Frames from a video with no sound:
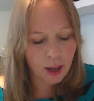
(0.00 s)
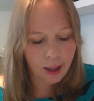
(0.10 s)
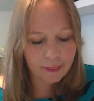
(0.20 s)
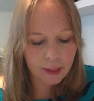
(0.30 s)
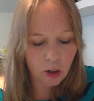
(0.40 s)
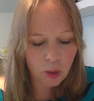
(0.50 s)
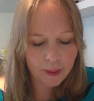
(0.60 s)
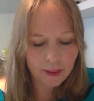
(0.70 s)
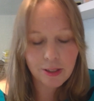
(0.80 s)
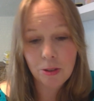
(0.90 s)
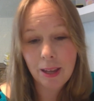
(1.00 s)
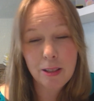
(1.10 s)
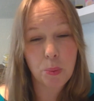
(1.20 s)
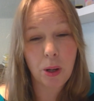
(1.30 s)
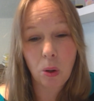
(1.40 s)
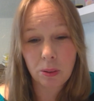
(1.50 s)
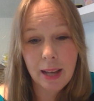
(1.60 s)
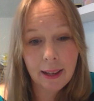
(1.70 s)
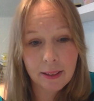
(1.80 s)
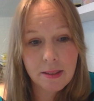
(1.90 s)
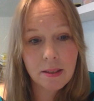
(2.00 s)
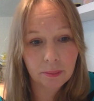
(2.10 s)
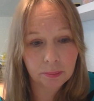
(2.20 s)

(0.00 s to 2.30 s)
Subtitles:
And the only way they can do that is with context.